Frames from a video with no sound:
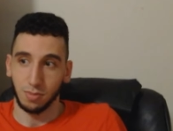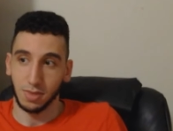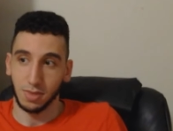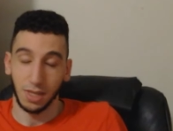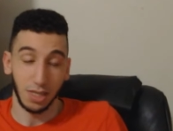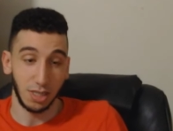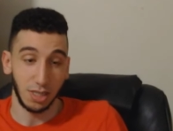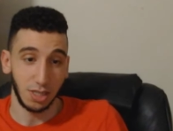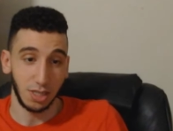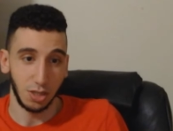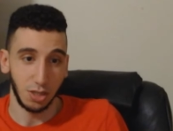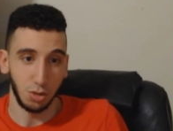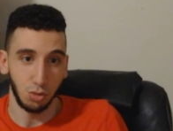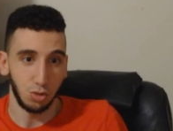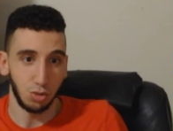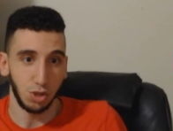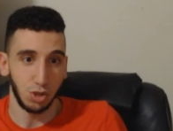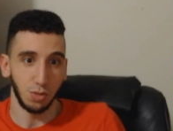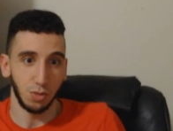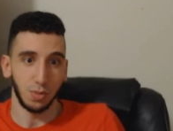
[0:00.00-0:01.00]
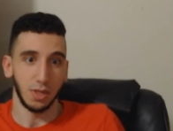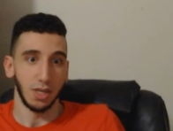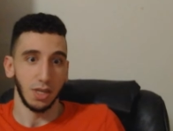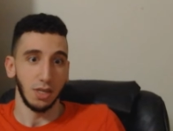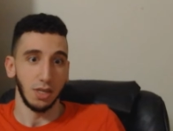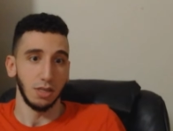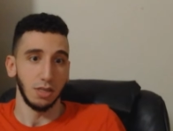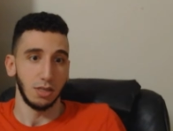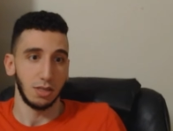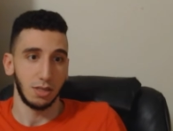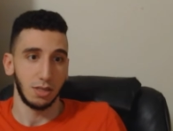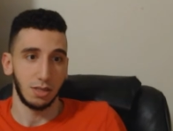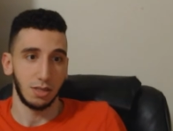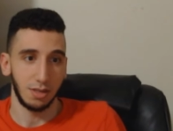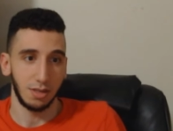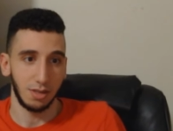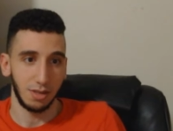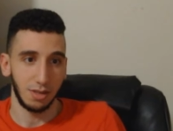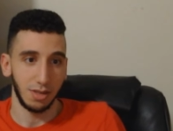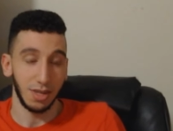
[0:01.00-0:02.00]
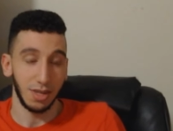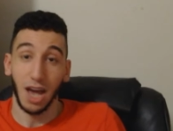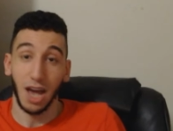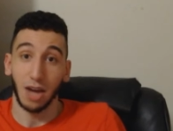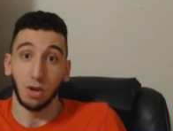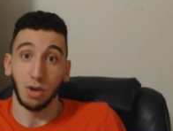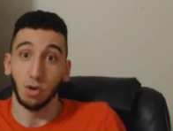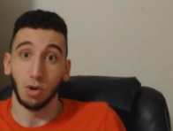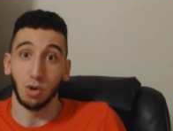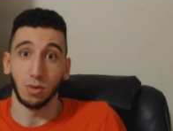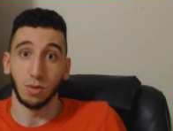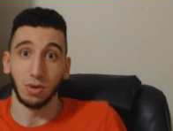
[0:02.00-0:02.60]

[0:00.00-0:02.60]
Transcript: this YouTube thing is not normal.